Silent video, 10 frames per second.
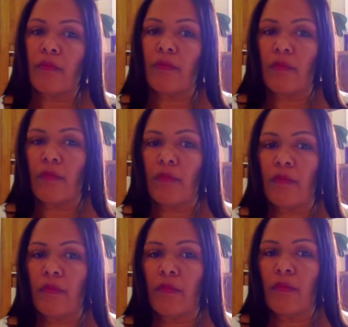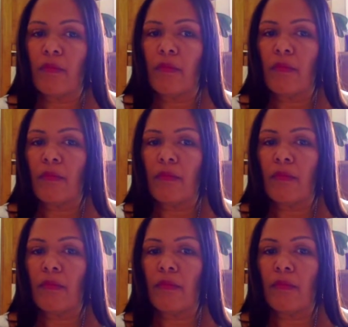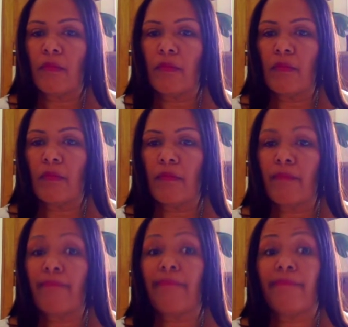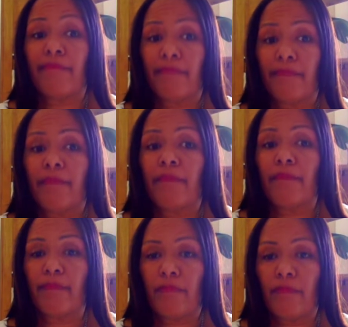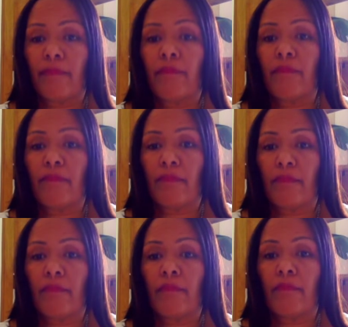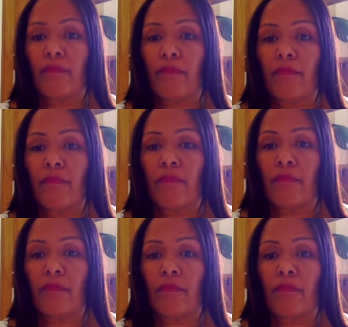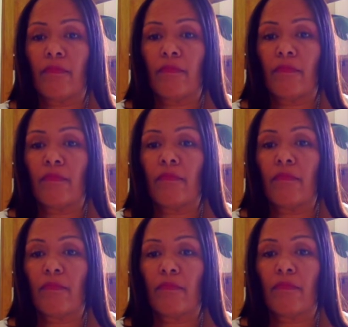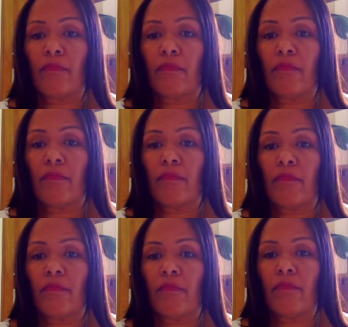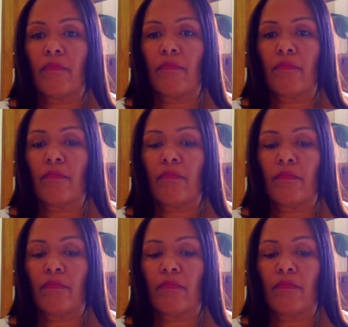No words are spoken by the person on screen.